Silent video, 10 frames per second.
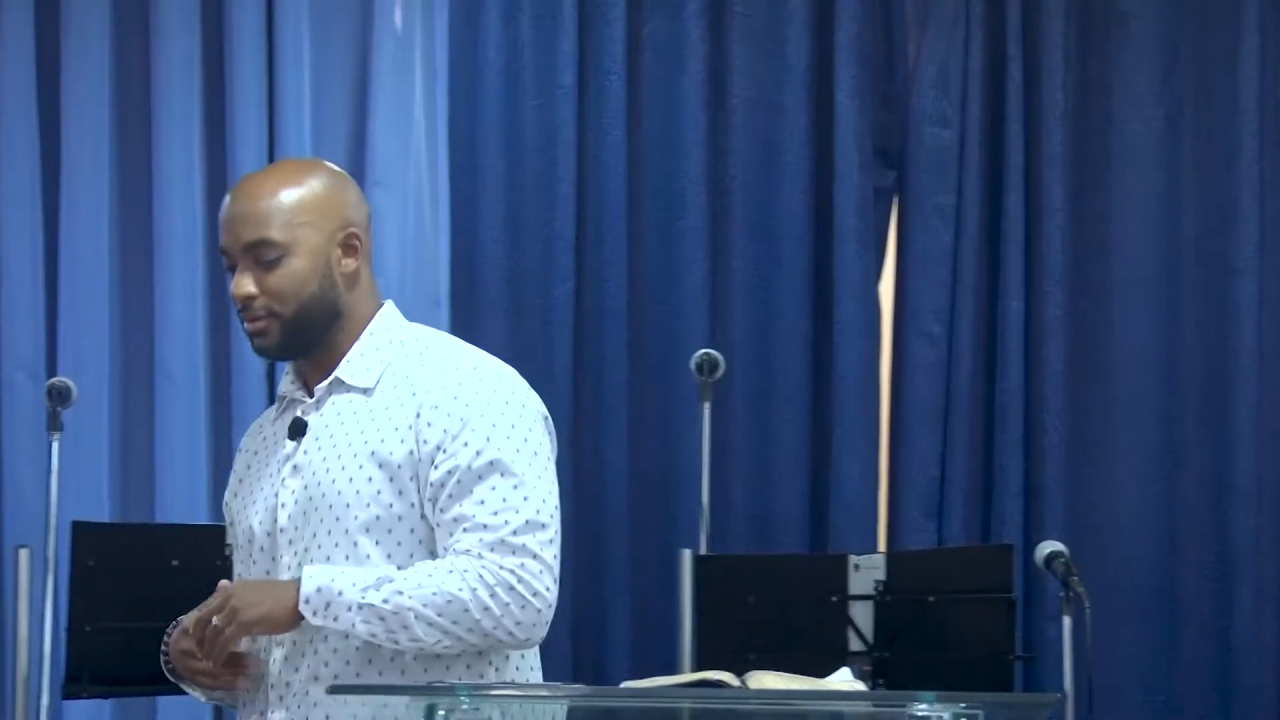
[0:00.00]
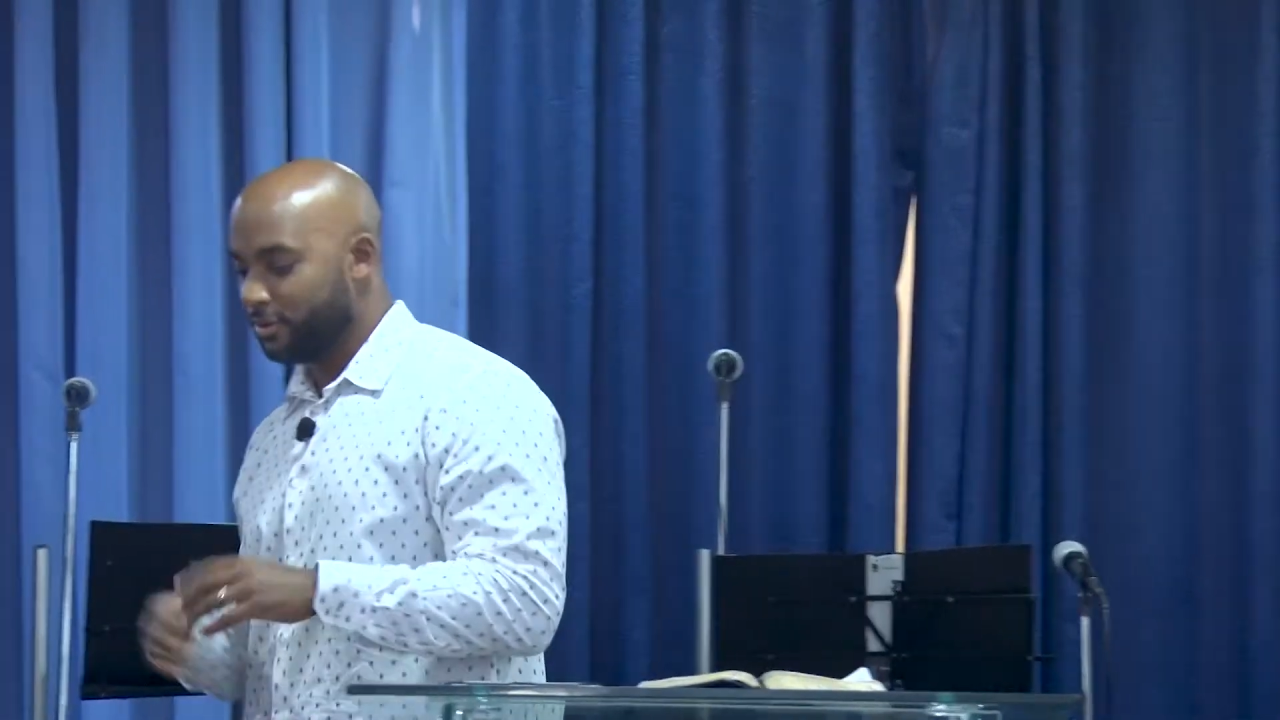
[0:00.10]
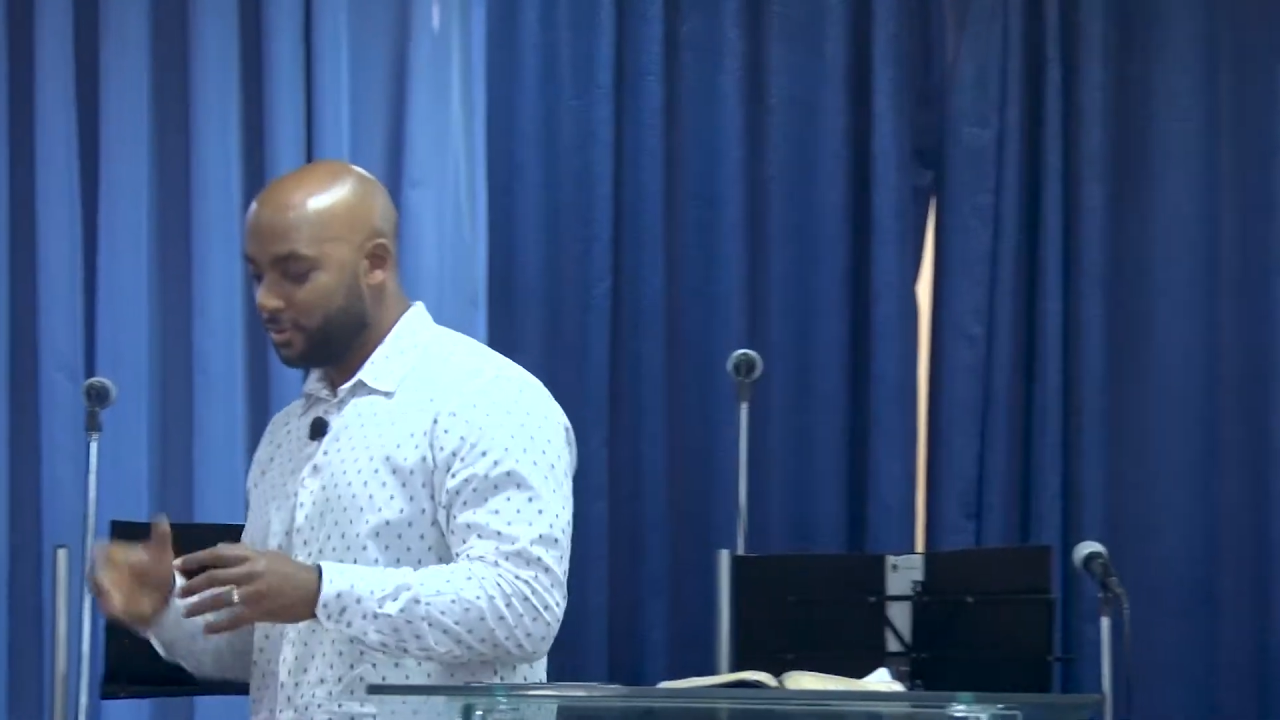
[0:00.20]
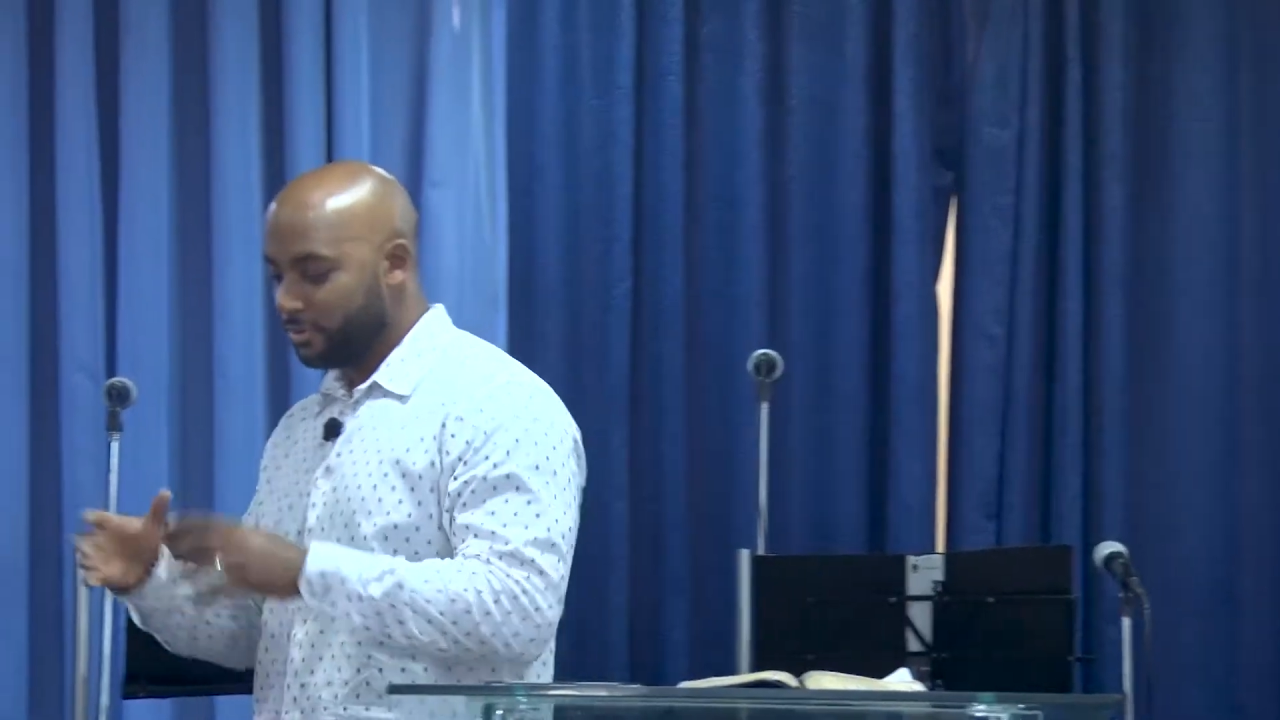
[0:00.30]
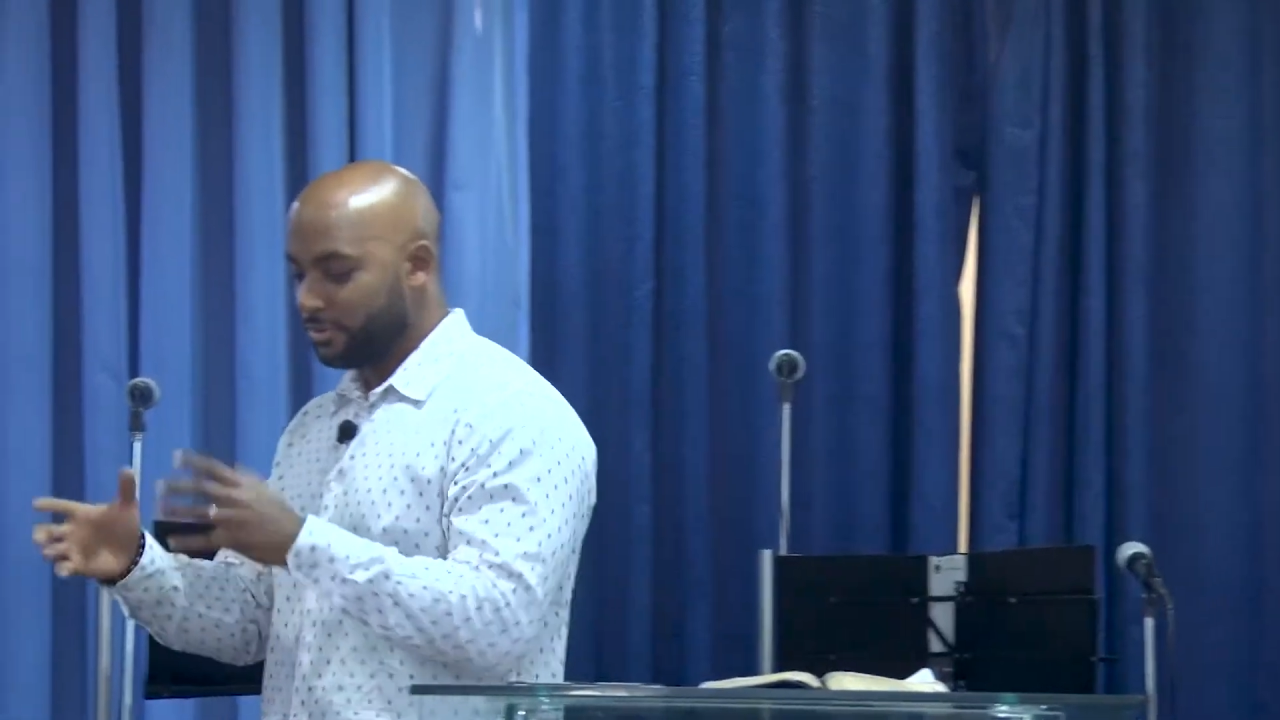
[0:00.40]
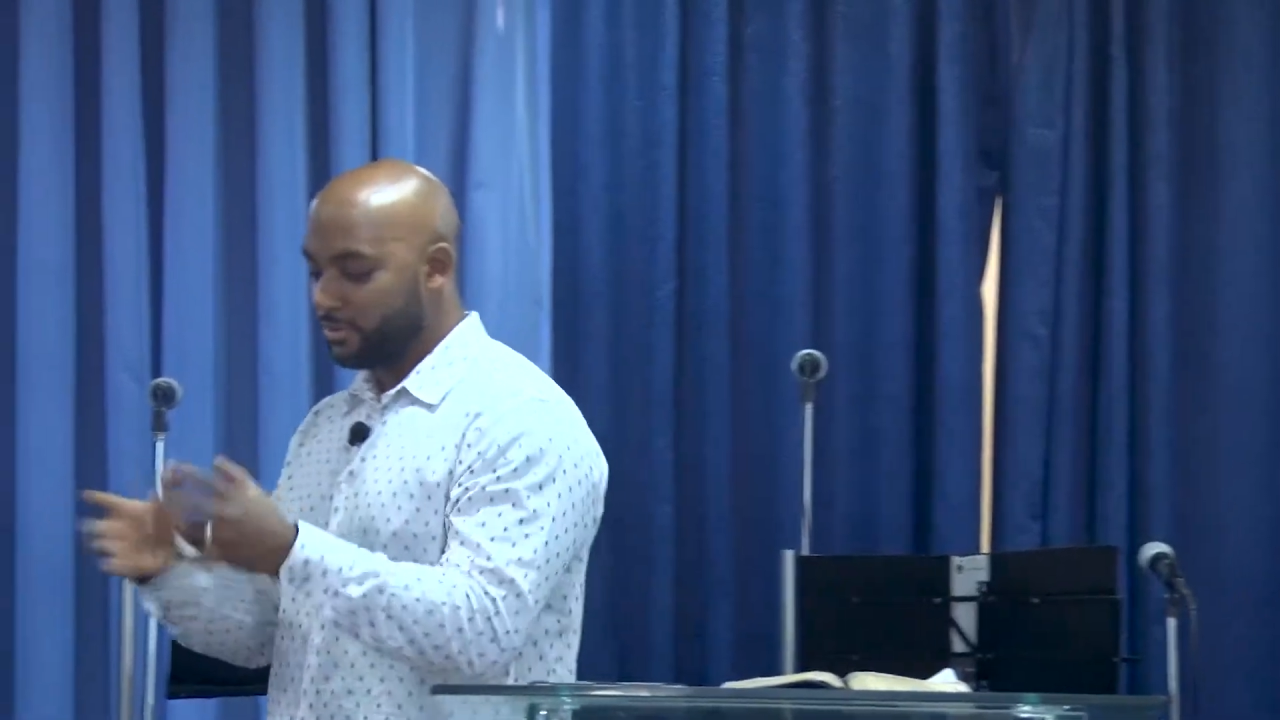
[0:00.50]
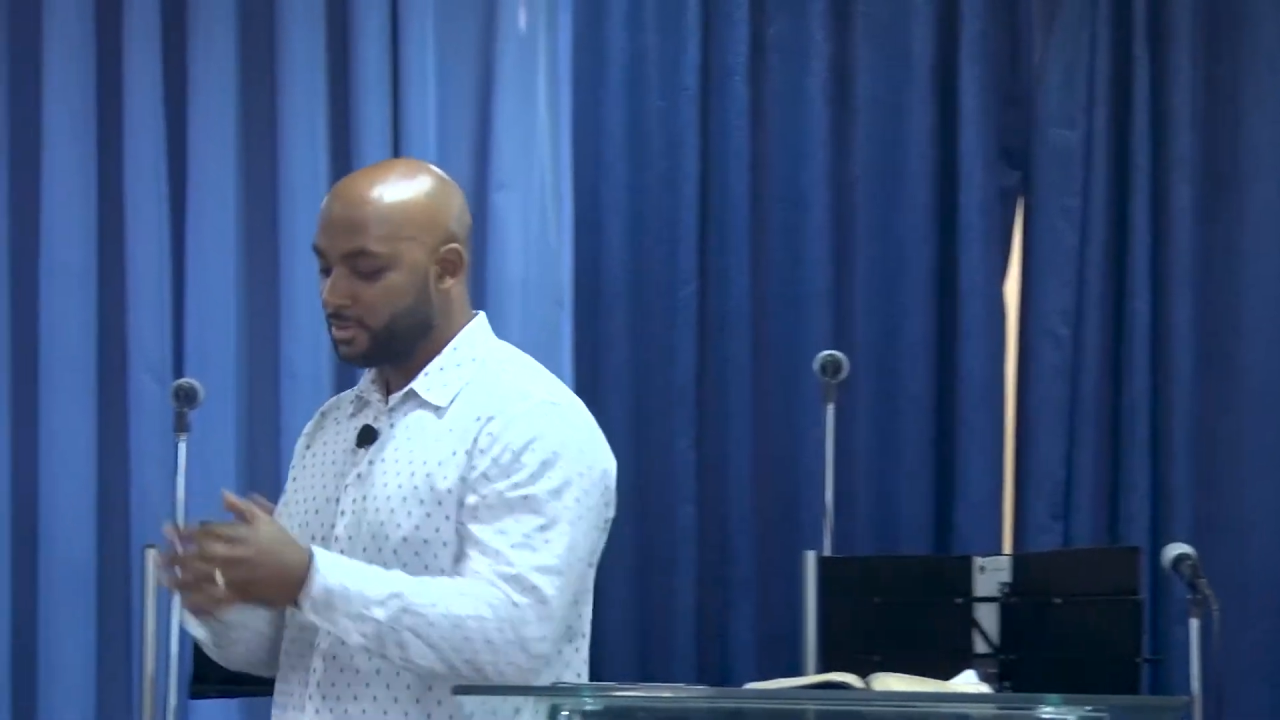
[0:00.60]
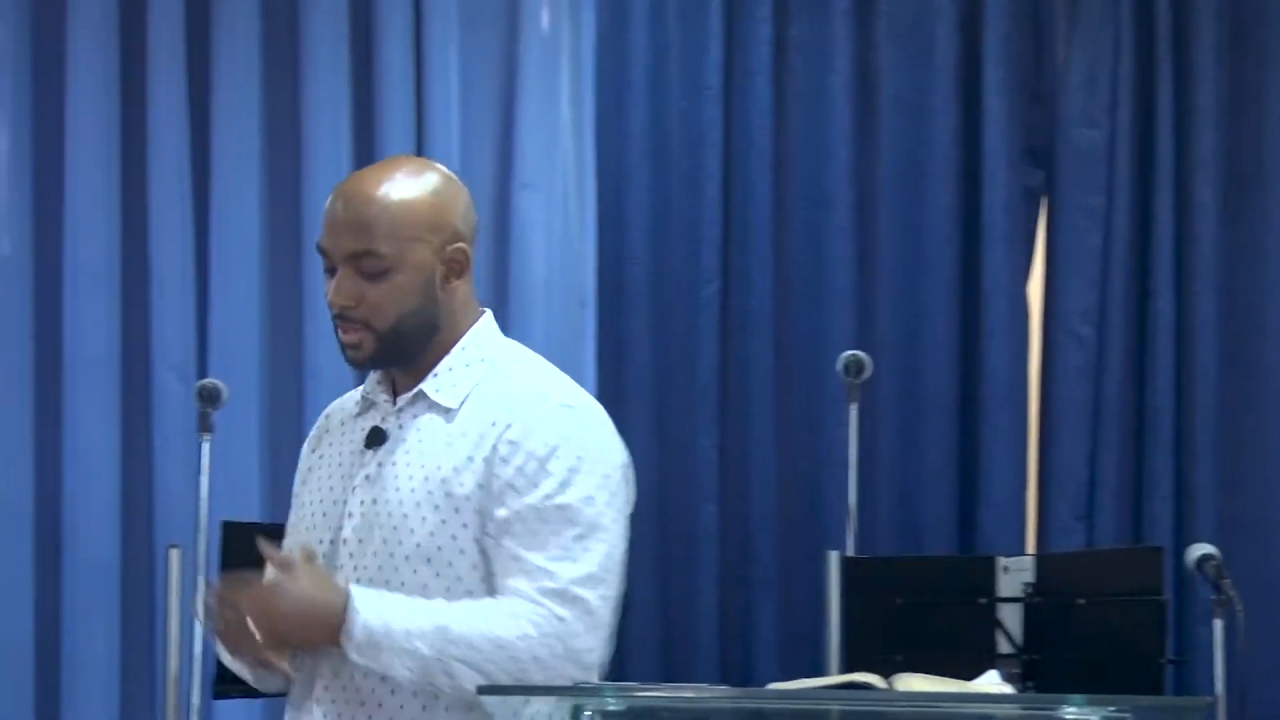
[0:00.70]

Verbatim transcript: know, you, you